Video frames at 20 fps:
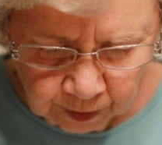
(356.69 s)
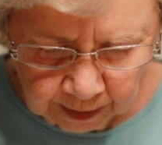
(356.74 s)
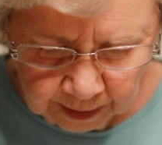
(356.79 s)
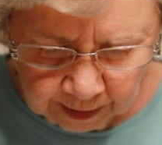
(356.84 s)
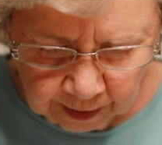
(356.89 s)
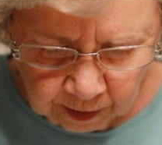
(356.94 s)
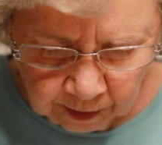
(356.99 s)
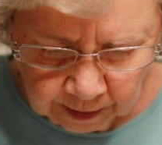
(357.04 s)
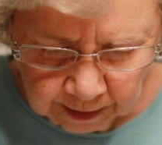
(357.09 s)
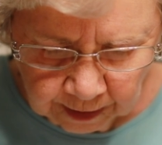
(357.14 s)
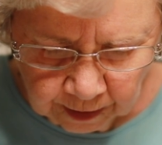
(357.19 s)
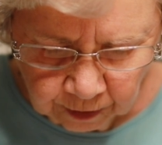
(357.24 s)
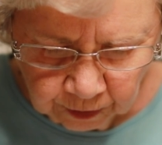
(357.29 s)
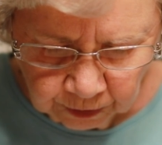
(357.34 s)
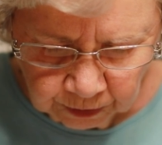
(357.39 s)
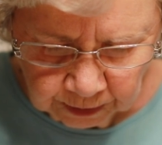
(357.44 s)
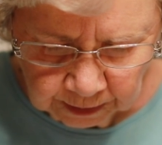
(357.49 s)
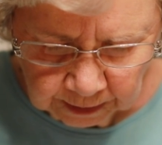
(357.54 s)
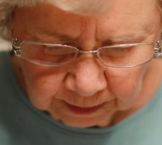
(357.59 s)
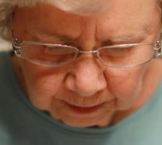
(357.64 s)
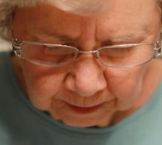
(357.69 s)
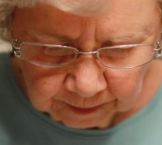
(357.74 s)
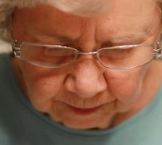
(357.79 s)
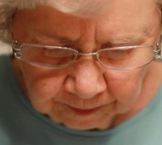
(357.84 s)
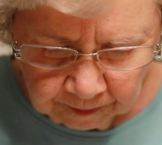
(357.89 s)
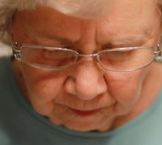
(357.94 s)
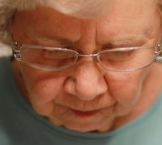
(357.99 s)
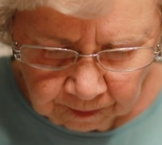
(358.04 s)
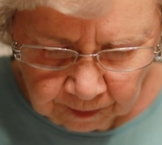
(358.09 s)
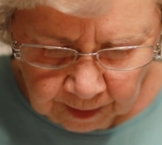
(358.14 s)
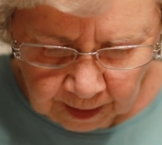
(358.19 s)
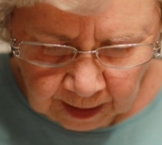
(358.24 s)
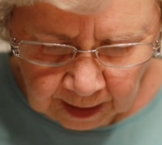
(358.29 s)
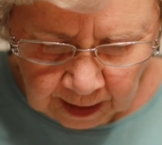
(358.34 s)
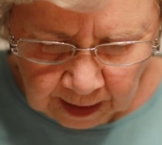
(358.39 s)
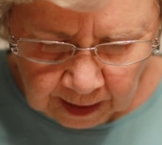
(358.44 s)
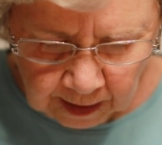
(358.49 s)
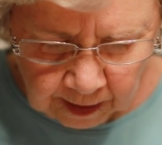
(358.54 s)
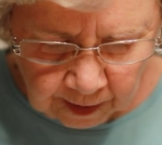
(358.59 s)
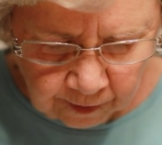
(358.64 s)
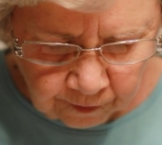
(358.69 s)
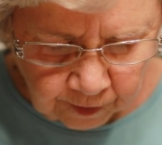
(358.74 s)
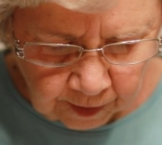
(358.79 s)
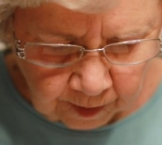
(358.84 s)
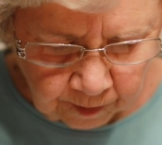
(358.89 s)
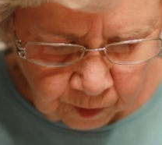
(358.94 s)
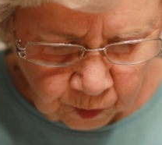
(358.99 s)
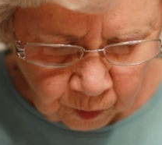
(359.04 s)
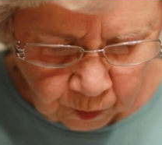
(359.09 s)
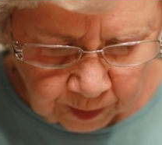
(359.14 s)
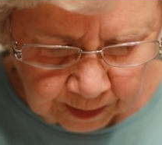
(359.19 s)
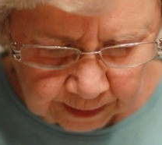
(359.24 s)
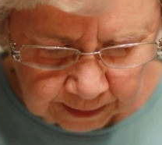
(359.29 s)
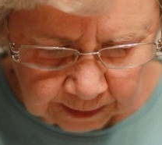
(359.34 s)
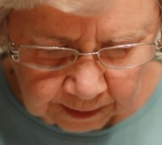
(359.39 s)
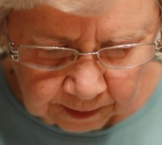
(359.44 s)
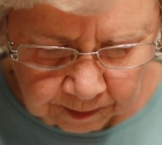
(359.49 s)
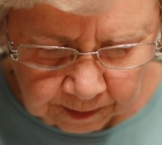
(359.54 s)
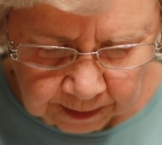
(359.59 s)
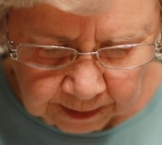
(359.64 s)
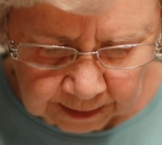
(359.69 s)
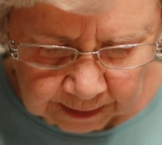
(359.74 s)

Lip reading: and our leaders, and give them the wisdom and